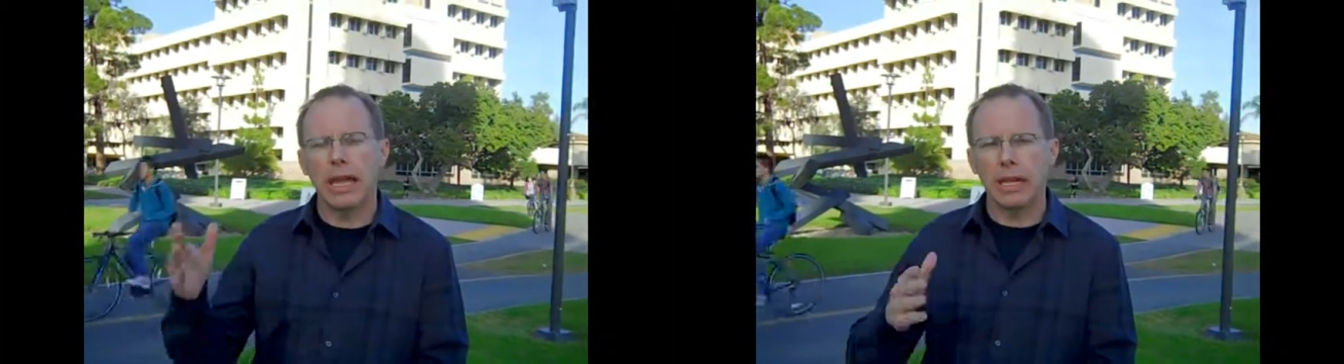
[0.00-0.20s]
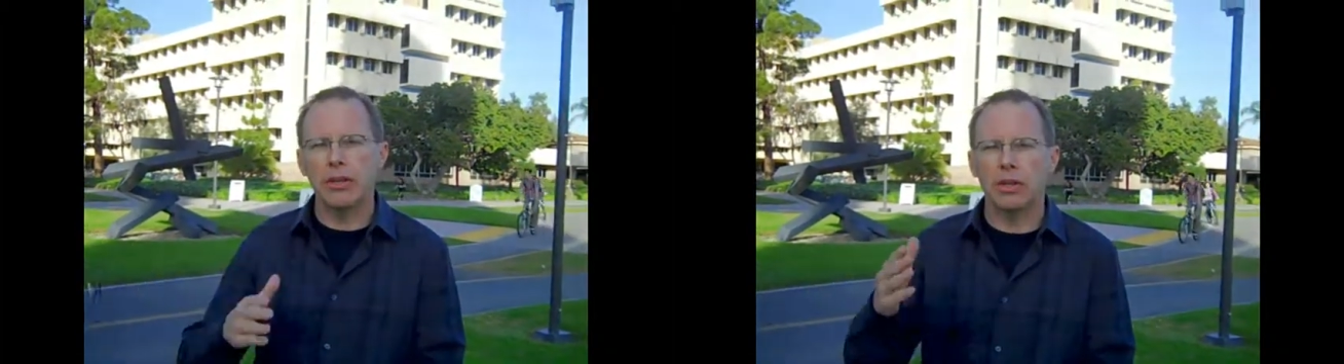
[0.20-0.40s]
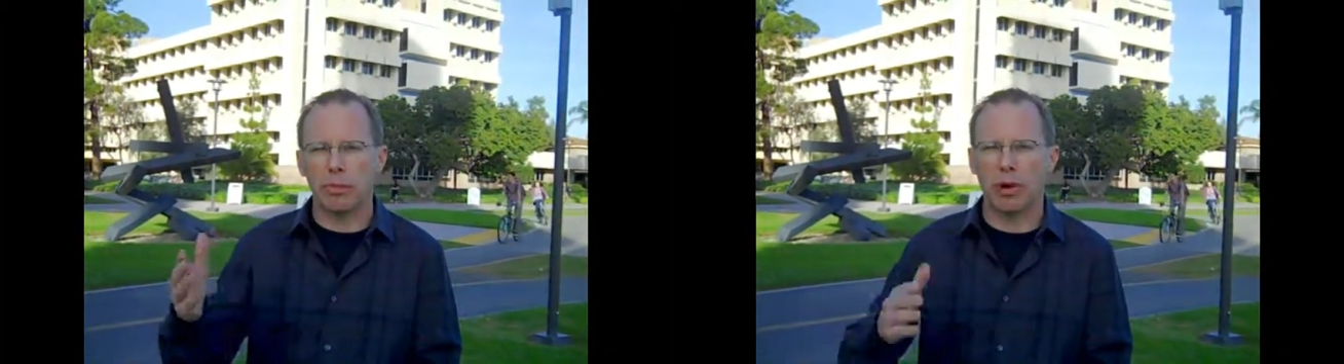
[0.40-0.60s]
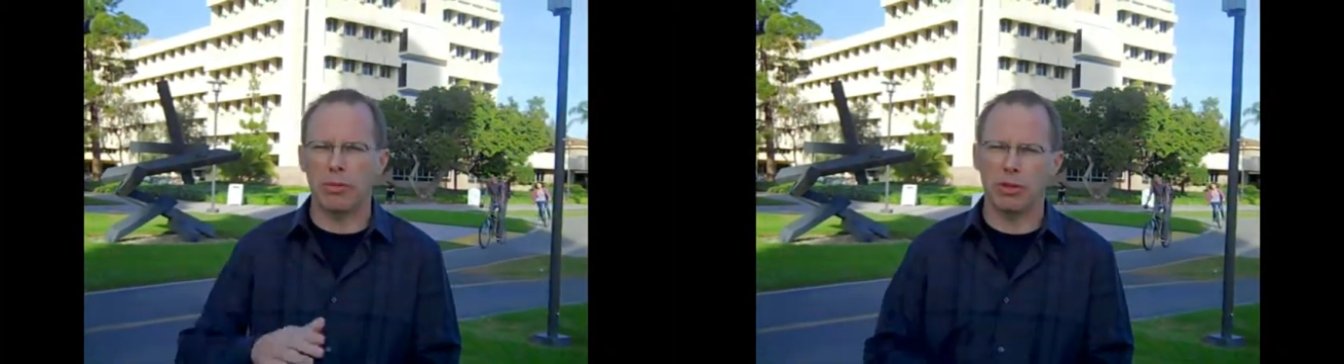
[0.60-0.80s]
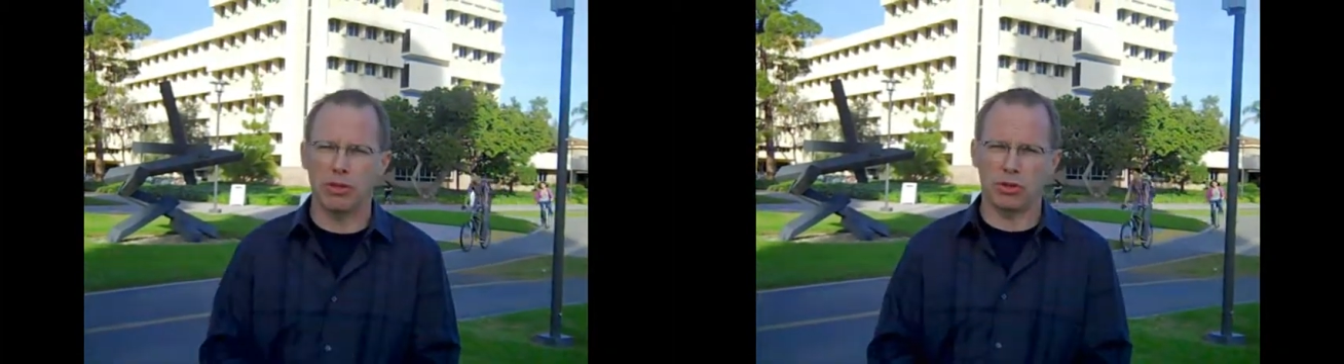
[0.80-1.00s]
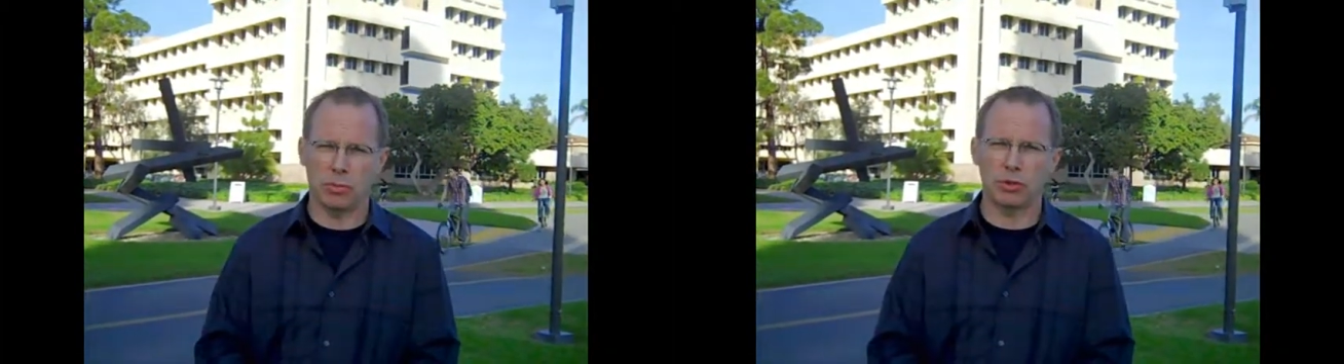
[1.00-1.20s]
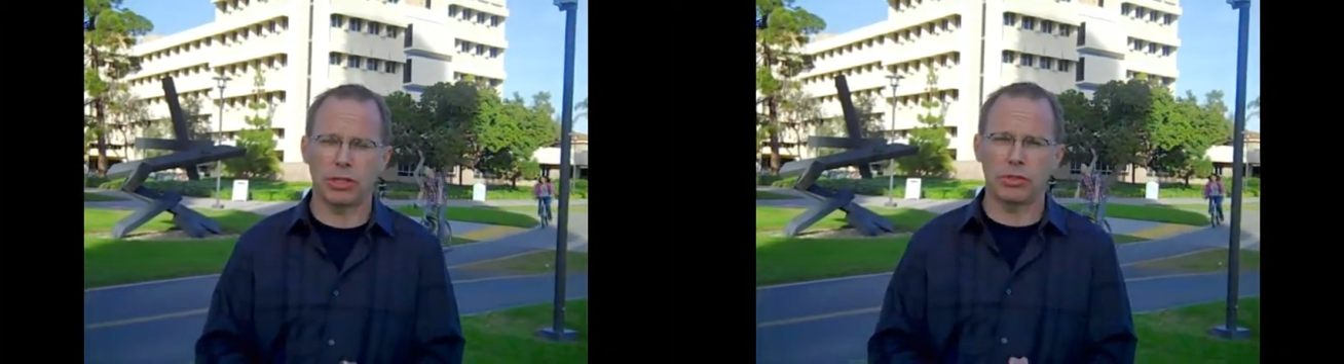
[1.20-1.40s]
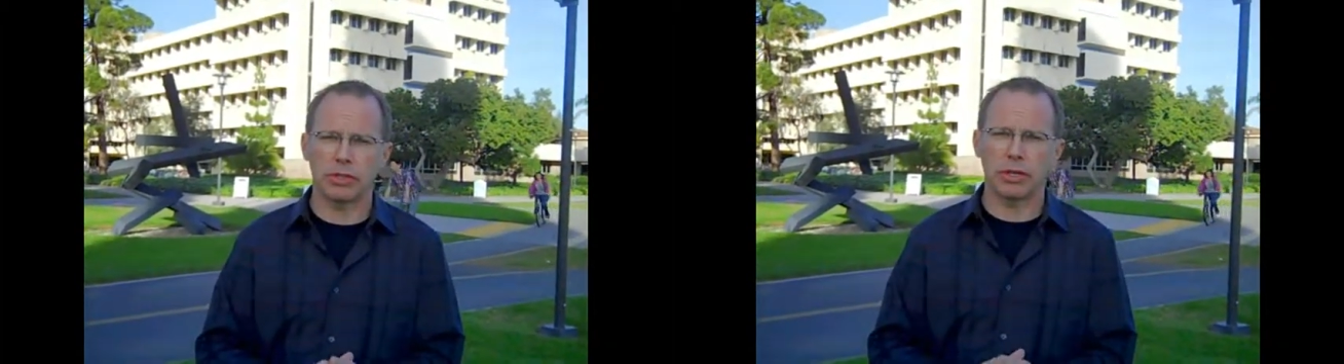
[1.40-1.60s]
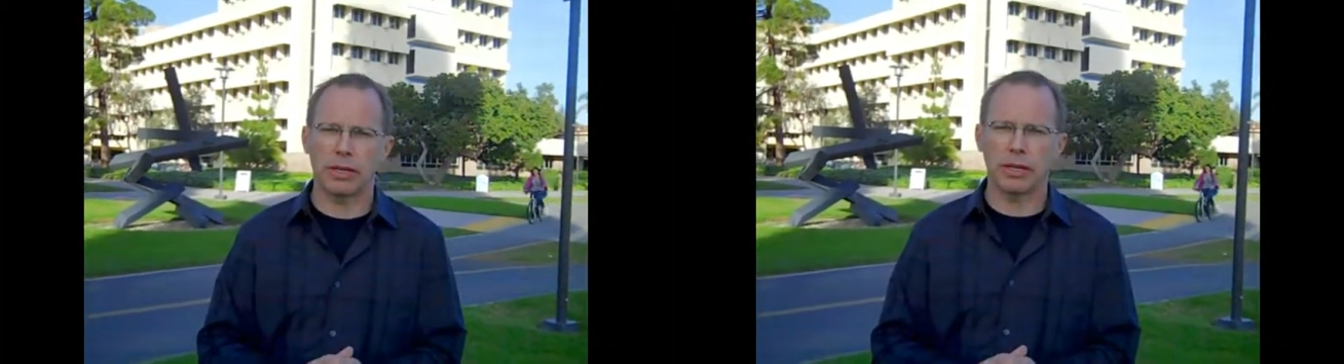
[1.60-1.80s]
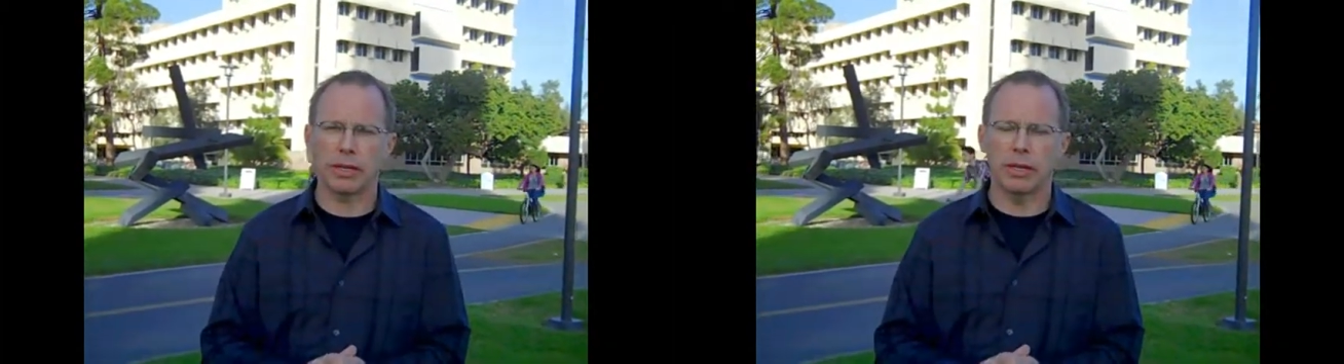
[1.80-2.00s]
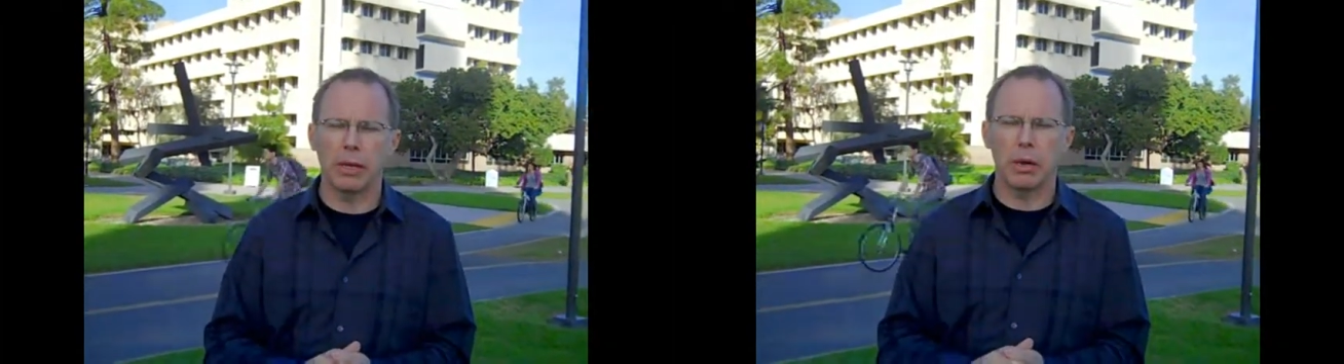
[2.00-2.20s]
in the department that you're most interested in?